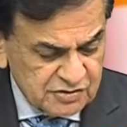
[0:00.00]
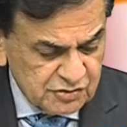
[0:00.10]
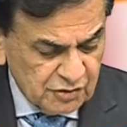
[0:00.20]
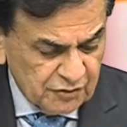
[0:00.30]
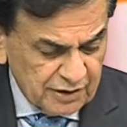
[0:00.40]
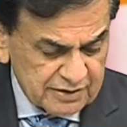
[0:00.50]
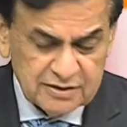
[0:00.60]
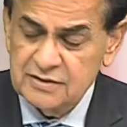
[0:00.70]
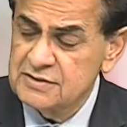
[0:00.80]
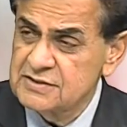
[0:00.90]
you know, that
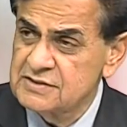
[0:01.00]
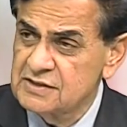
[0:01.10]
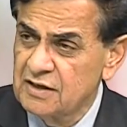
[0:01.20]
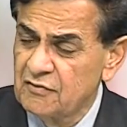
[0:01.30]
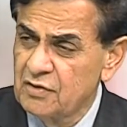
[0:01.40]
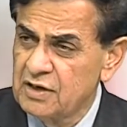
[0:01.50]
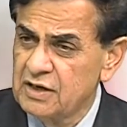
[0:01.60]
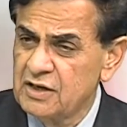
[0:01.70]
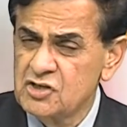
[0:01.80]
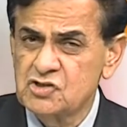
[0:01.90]
this is a
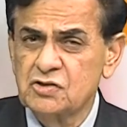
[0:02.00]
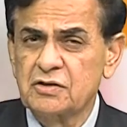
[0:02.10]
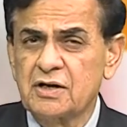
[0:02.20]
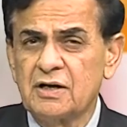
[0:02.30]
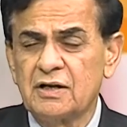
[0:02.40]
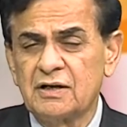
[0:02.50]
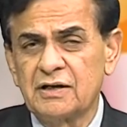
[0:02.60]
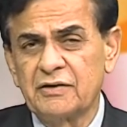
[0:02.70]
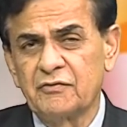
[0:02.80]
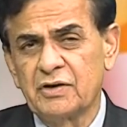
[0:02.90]
very historical
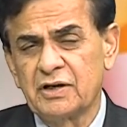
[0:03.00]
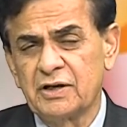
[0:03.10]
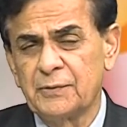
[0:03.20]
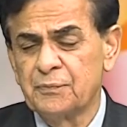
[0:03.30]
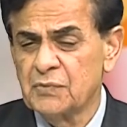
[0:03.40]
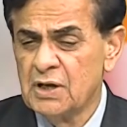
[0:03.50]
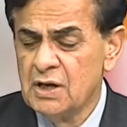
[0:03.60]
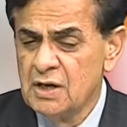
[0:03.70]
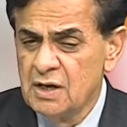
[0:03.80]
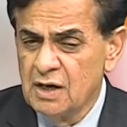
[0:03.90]
and very
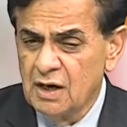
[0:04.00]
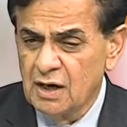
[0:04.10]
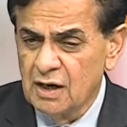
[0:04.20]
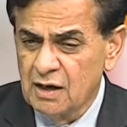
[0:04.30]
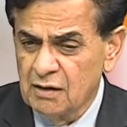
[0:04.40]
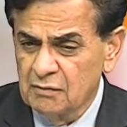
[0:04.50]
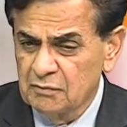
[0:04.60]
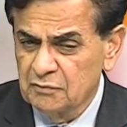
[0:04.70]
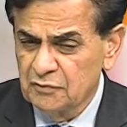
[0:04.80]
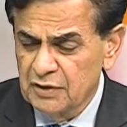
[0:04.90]

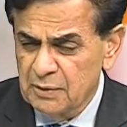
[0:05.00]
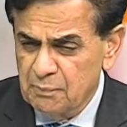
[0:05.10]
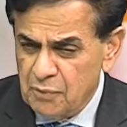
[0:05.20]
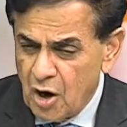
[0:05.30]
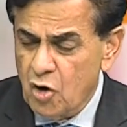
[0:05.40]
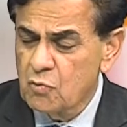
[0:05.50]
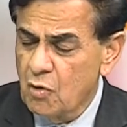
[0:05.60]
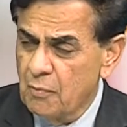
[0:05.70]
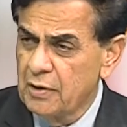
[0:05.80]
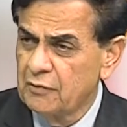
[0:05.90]
very proud
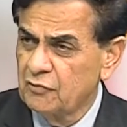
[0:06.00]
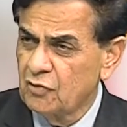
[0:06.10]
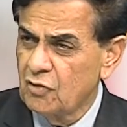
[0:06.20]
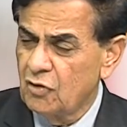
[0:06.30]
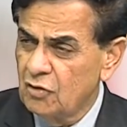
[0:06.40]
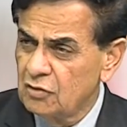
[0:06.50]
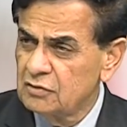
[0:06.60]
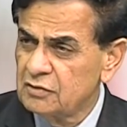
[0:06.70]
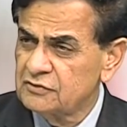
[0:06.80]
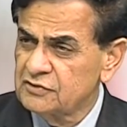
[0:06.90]
moment for all
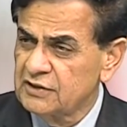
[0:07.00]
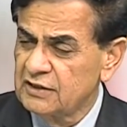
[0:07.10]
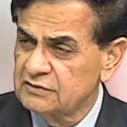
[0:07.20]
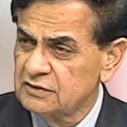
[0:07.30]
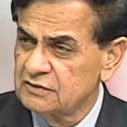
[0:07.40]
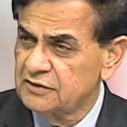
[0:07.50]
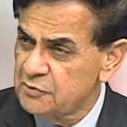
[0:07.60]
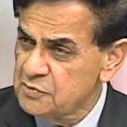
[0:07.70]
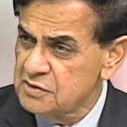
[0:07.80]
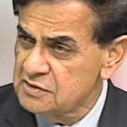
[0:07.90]
the Sanatan
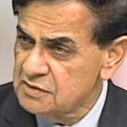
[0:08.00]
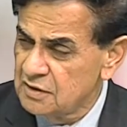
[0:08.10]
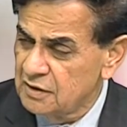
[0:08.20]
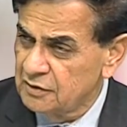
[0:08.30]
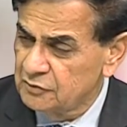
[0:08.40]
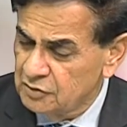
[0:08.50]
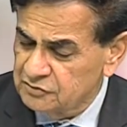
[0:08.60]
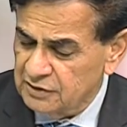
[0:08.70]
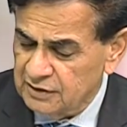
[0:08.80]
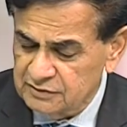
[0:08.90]
Dharmi,
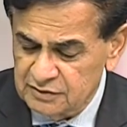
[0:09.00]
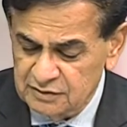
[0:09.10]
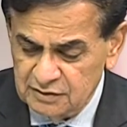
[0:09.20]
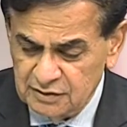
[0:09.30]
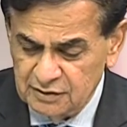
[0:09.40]
Sanatan